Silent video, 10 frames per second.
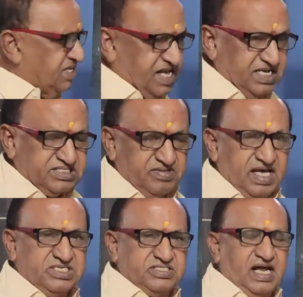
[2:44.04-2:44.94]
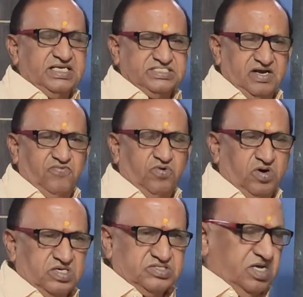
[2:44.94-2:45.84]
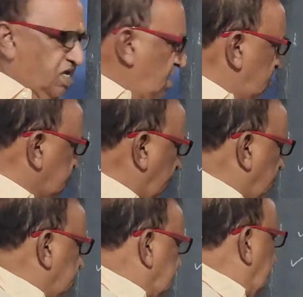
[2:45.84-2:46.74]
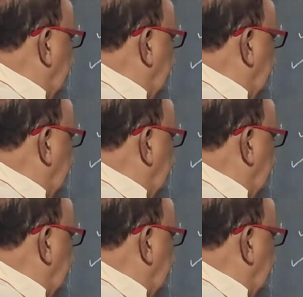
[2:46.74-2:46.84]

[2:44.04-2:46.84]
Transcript: the case of the extraction of words, suppose I